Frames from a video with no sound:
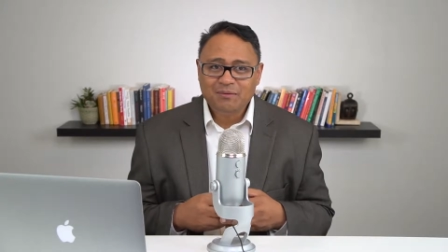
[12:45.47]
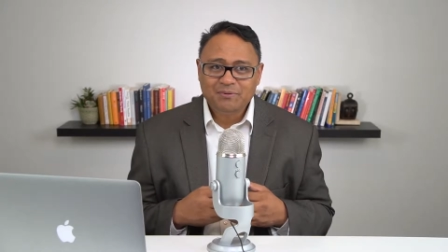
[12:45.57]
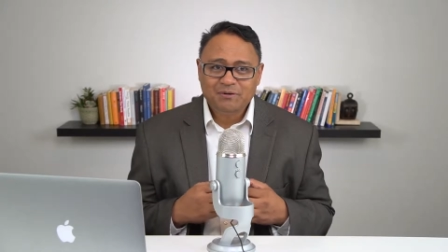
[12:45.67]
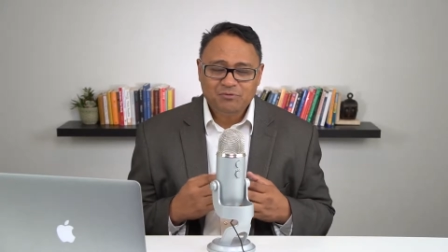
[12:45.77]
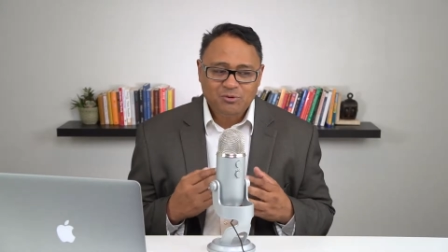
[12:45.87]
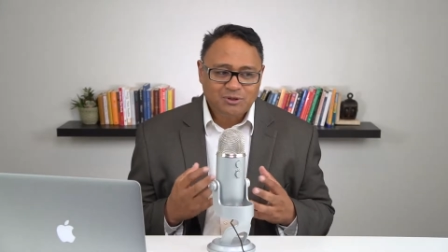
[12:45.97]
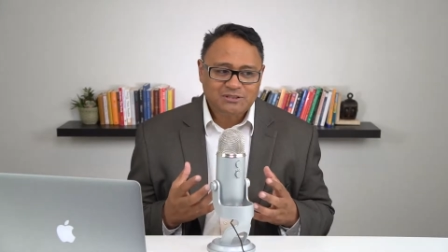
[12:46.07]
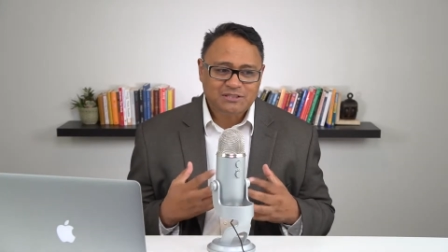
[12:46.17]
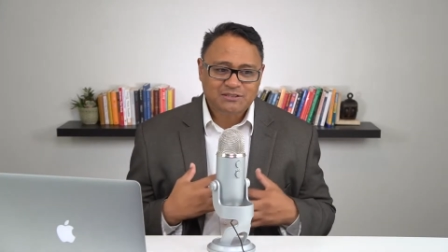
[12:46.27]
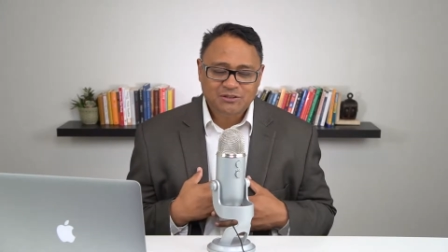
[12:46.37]
And of course,
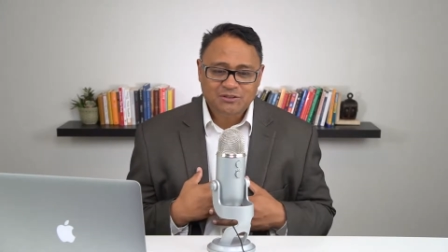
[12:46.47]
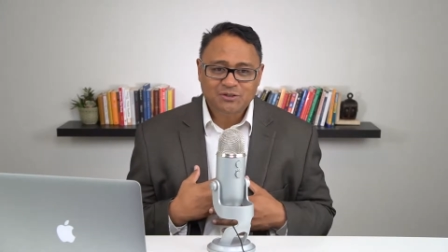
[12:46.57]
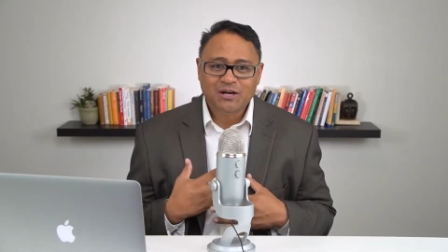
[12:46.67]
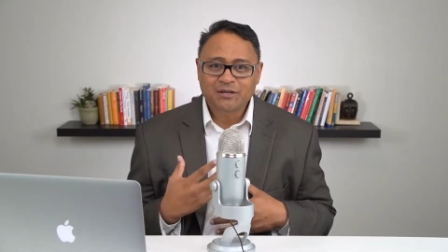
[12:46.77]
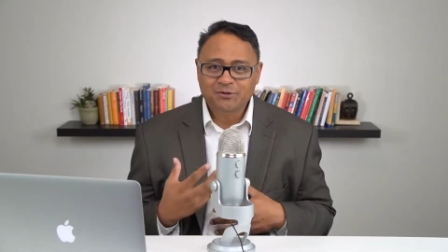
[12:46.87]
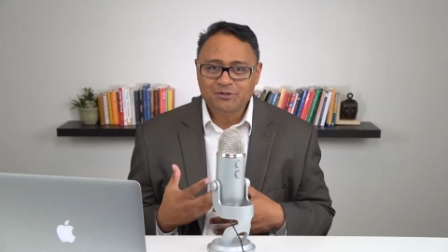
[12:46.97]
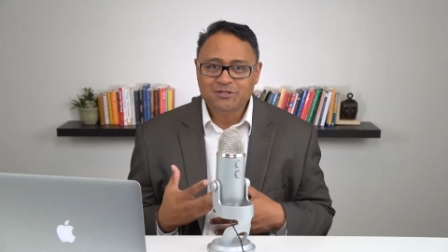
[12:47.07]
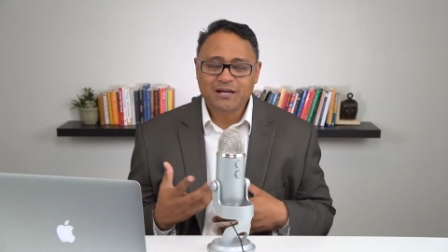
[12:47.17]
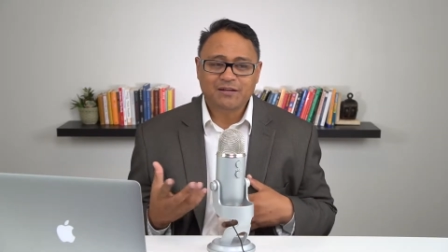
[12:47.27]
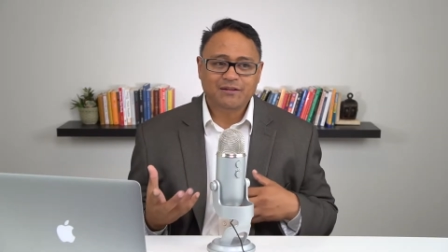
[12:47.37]
as an adult, I
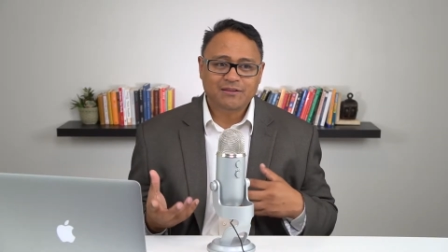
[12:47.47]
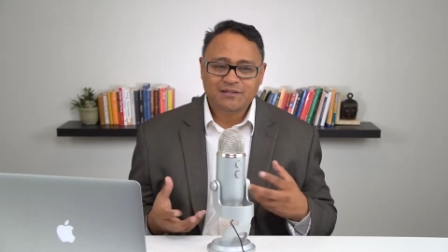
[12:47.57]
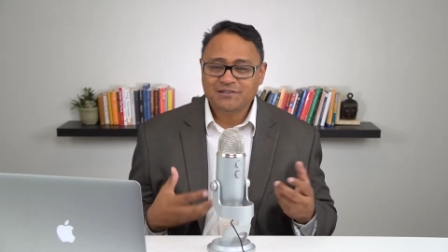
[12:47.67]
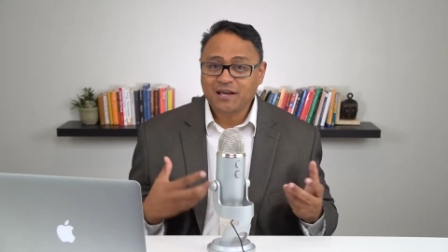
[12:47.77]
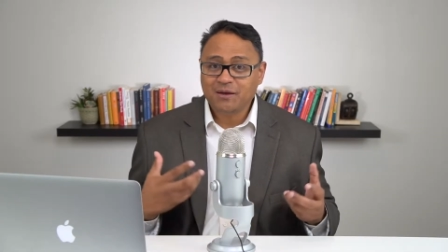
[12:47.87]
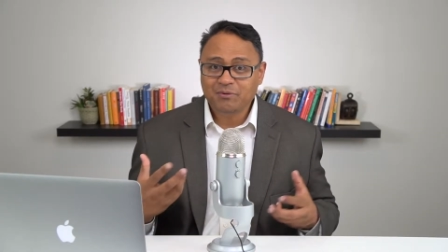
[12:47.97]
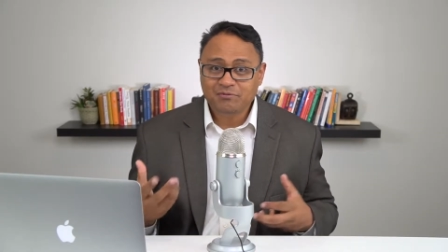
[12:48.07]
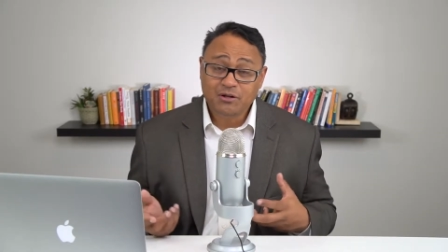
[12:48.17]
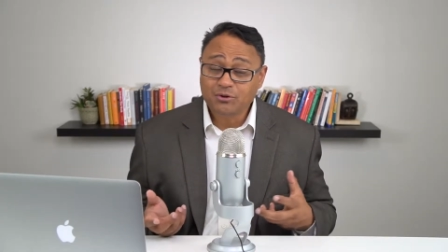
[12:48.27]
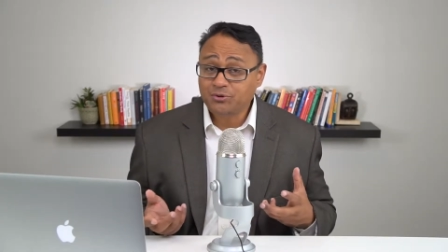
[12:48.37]
understand that things can't be
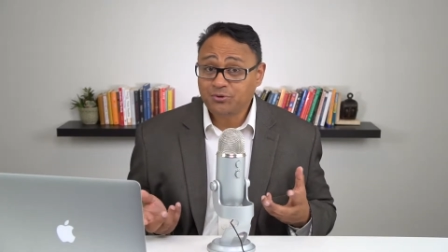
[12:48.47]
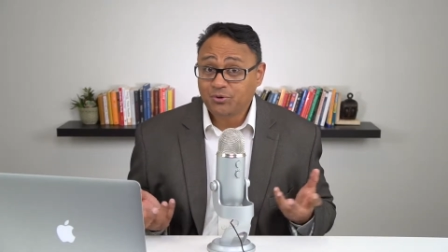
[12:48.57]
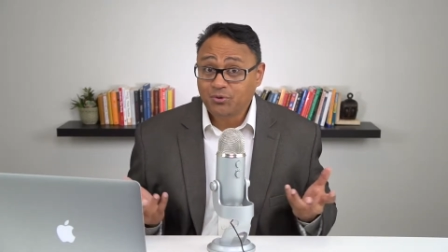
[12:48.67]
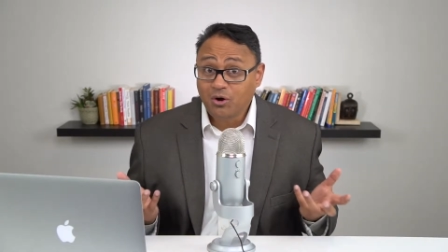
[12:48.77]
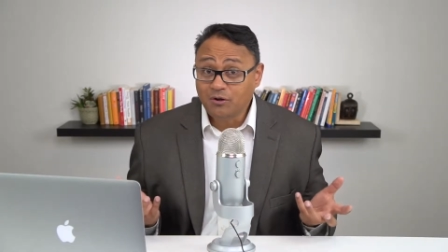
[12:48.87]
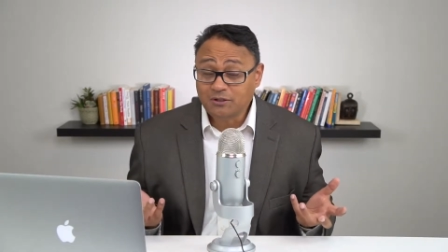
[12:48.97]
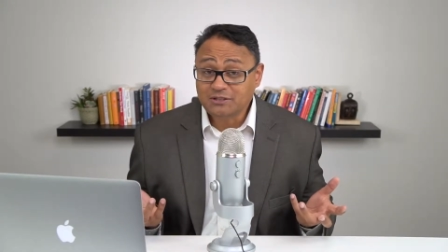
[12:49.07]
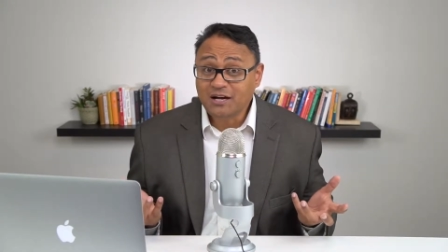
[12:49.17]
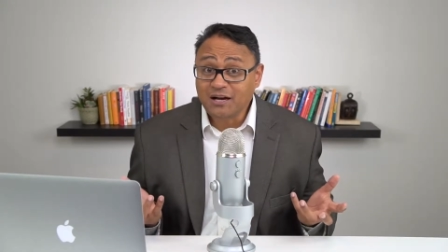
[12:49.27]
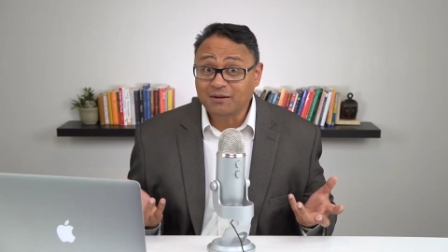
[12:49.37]
followed through all the
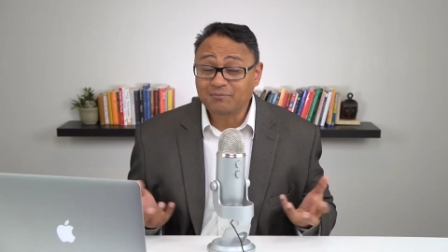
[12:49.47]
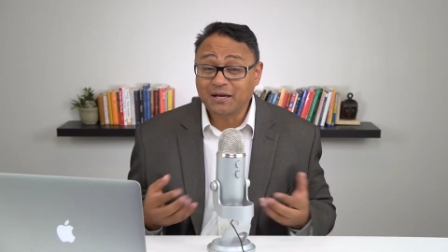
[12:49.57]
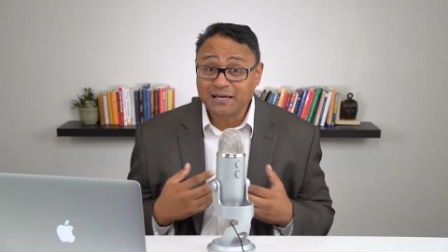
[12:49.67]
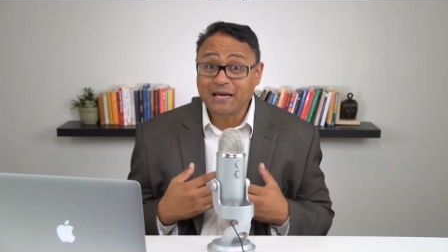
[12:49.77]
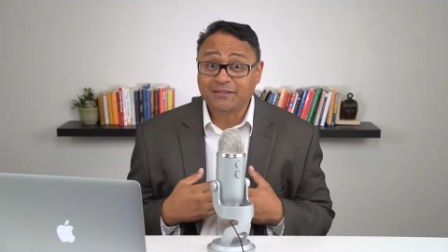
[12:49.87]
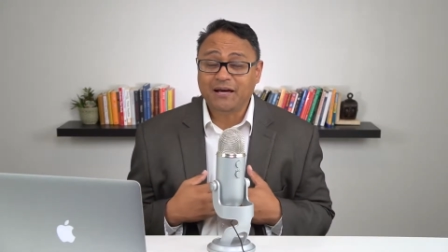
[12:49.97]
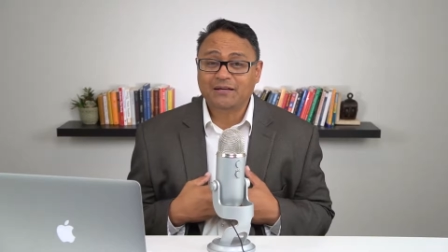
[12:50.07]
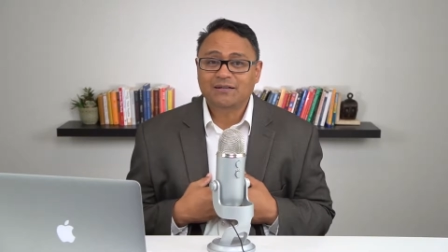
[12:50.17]
time. I get that.